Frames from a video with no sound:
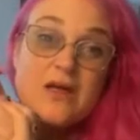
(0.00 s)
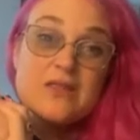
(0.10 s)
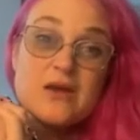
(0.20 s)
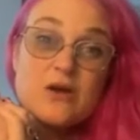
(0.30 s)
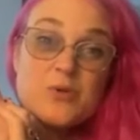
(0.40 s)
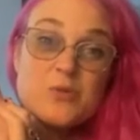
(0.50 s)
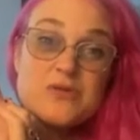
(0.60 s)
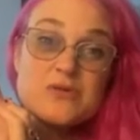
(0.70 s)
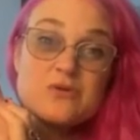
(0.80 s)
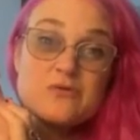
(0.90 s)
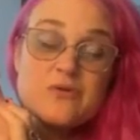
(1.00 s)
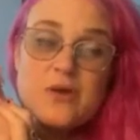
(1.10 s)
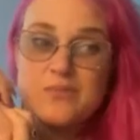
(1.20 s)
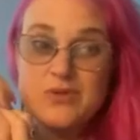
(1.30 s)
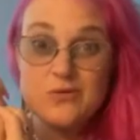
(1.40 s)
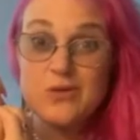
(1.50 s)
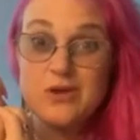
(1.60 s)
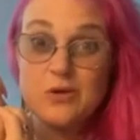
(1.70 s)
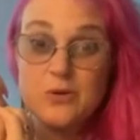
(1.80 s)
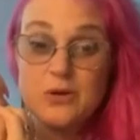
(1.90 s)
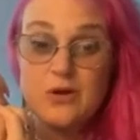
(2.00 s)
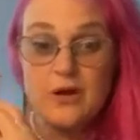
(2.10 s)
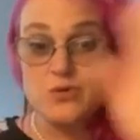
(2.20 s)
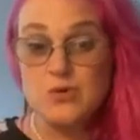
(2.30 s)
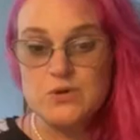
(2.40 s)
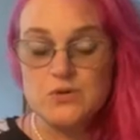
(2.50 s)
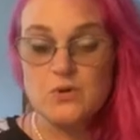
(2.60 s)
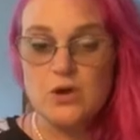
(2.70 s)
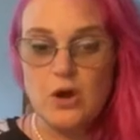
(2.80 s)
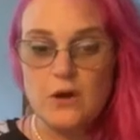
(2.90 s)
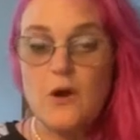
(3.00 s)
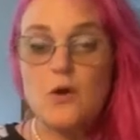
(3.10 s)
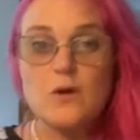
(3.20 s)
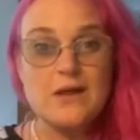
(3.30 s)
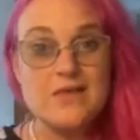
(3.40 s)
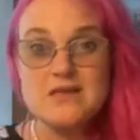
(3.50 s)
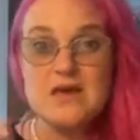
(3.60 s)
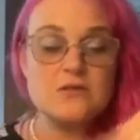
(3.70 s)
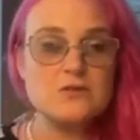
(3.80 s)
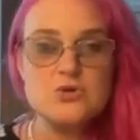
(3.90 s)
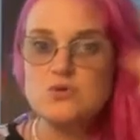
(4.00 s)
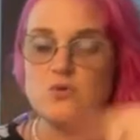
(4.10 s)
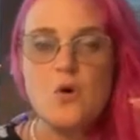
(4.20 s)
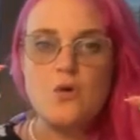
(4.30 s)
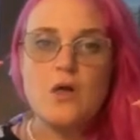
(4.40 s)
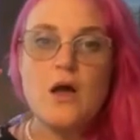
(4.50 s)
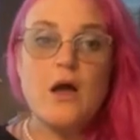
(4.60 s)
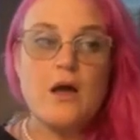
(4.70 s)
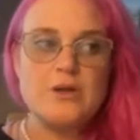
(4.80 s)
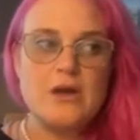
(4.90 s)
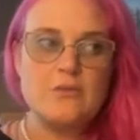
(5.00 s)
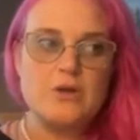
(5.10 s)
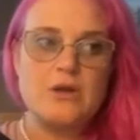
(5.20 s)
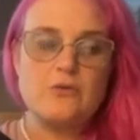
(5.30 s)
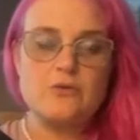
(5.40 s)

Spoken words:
They care about what it's going to do for them. They don't really care about our lives or what's going on, right? They tend to scroll. I mean, how many